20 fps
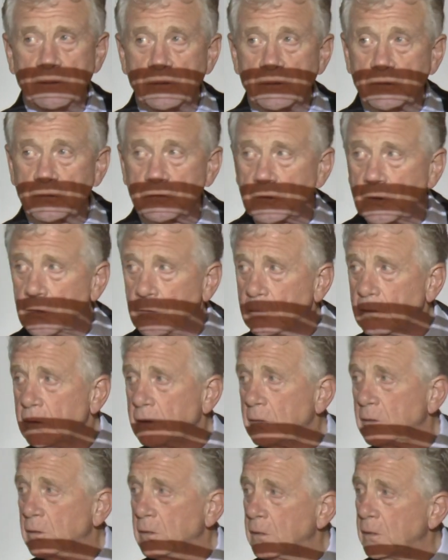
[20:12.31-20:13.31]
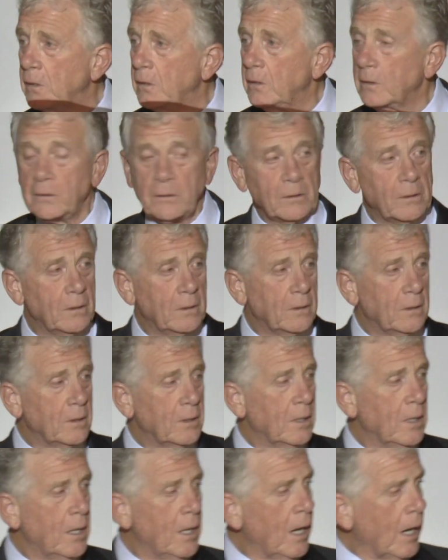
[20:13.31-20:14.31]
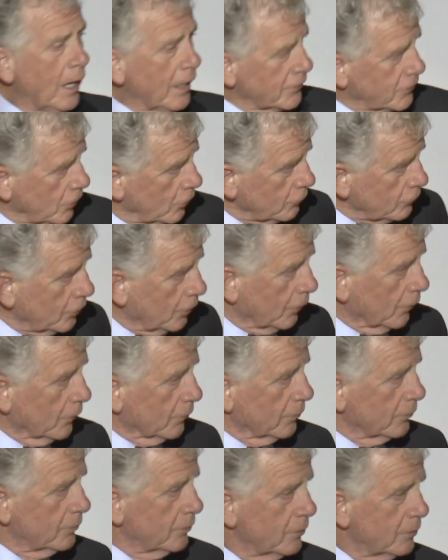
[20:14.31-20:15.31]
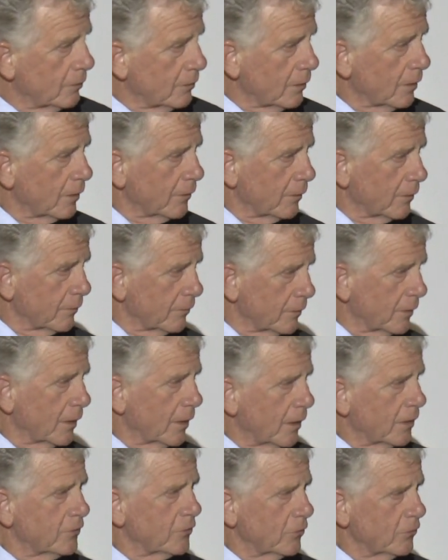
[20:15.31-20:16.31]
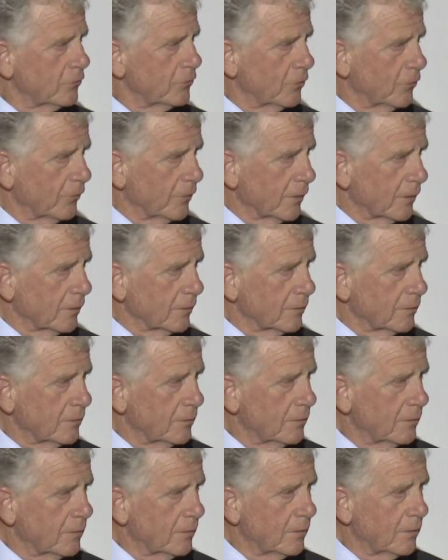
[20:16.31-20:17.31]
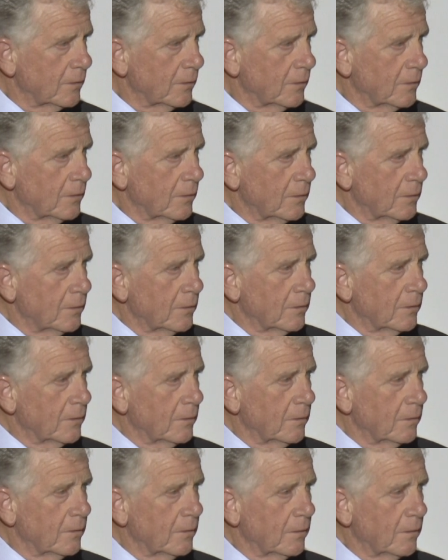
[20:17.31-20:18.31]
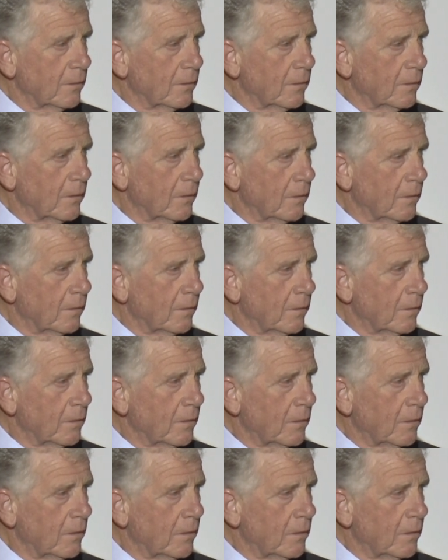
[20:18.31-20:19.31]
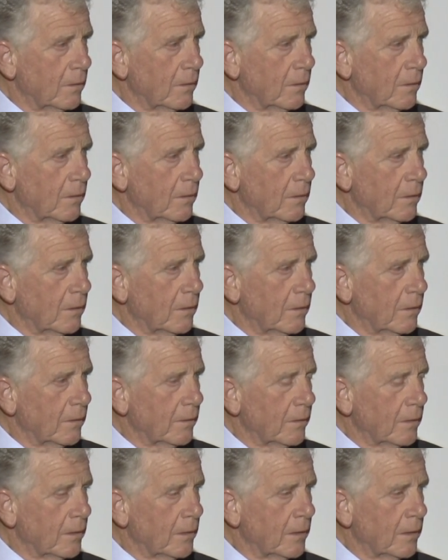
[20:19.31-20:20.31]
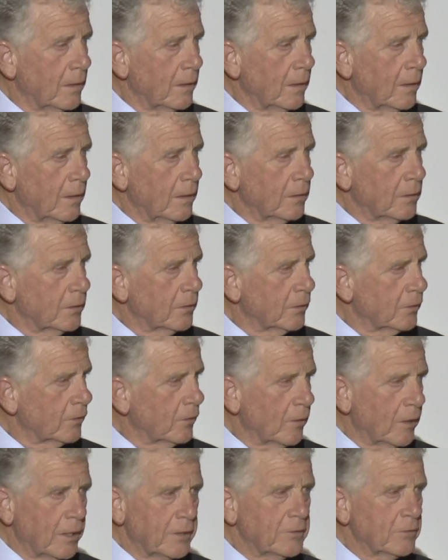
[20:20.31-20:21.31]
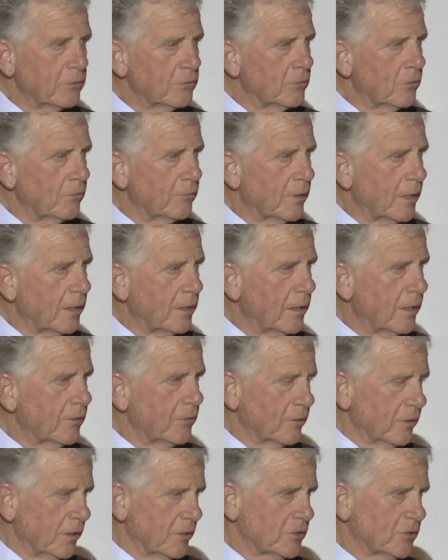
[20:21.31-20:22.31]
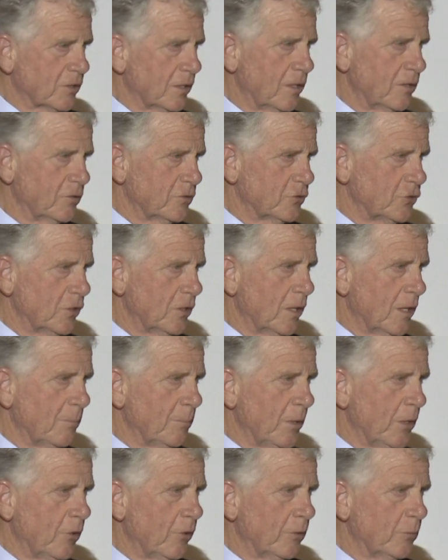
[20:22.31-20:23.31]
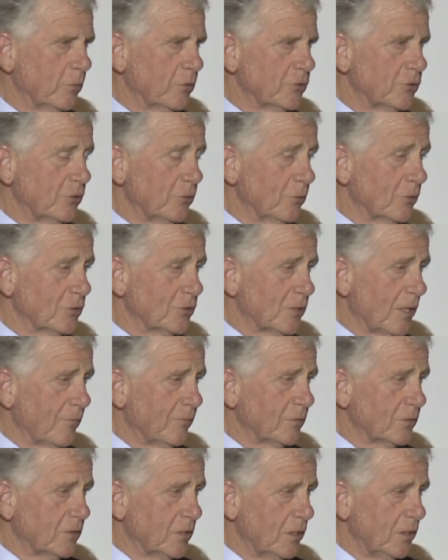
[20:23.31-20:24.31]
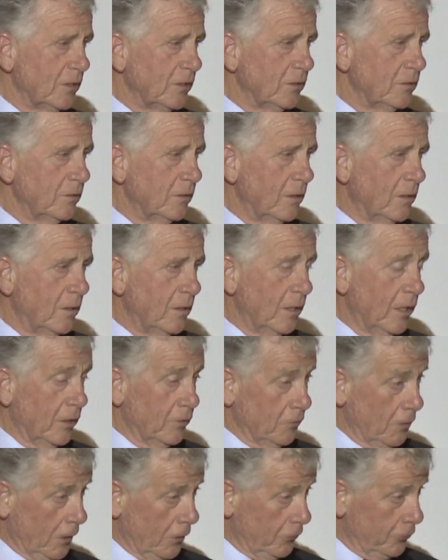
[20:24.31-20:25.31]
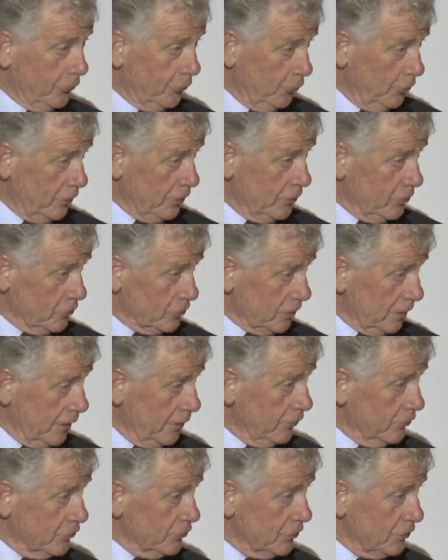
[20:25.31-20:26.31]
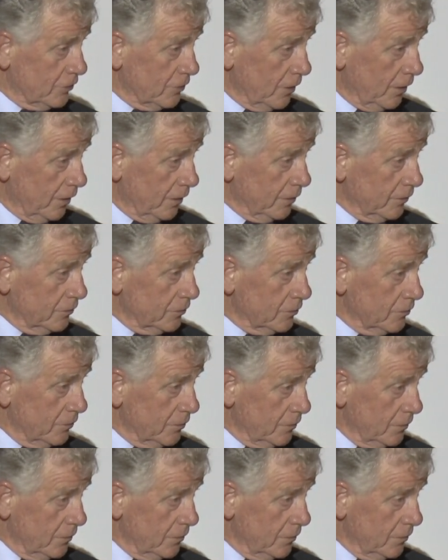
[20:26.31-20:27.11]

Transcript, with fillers: What so cause of her death? I don't know. I don't know that. Were the children still some of them small? You know, I don't know that either. Let's say she got married when she was 17, and 30 years later she dies.